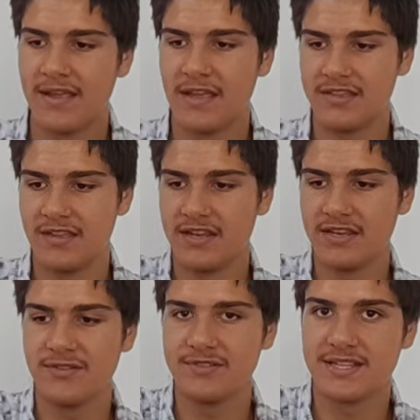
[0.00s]
and then he
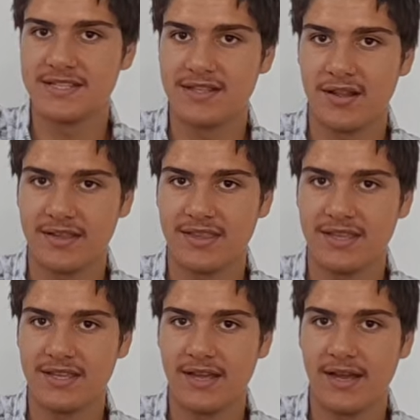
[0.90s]
uses like
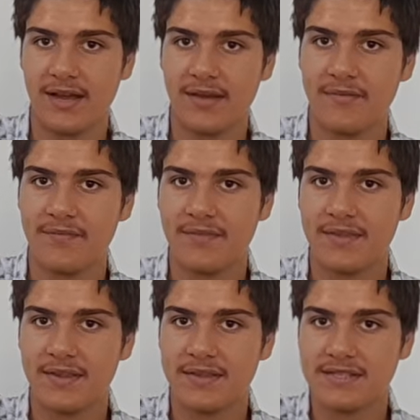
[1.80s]
the
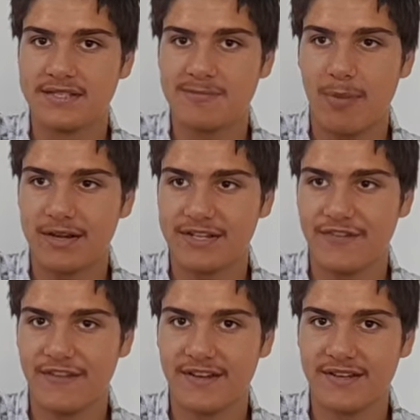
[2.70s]
spiked
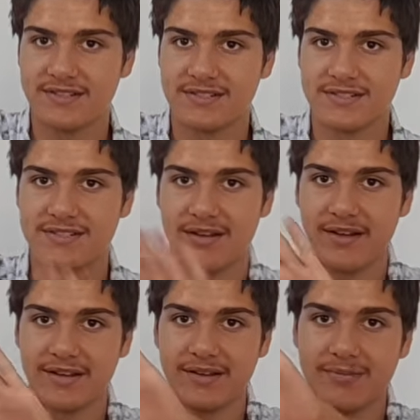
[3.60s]
finger just to
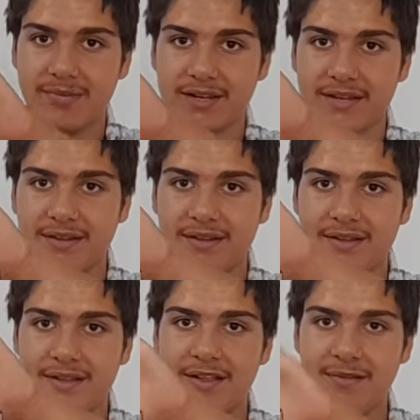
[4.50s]
like bloody
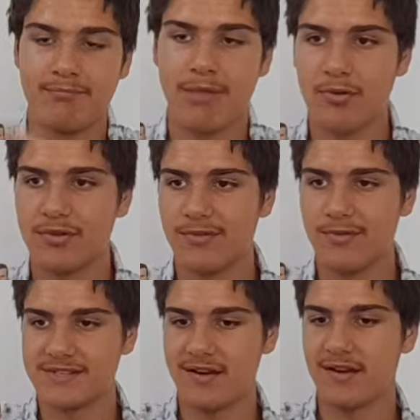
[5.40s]
poke through
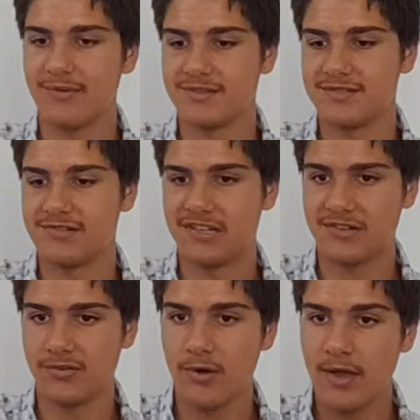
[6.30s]
his eye, which is really
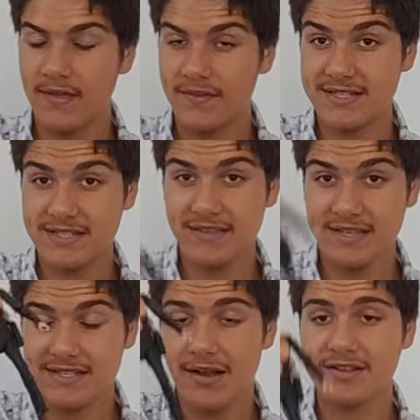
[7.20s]
cool.
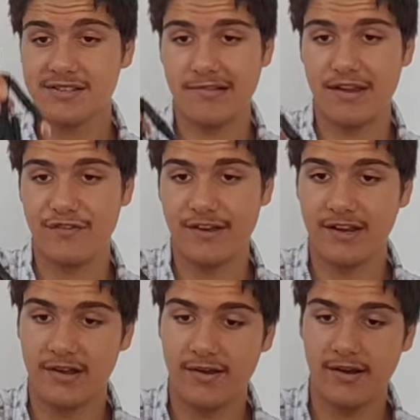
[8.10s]
This guy's a great
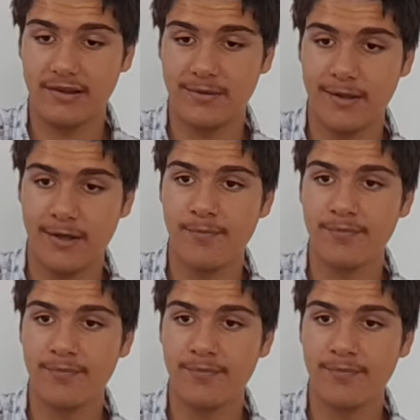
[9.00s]
figure, I'll admit.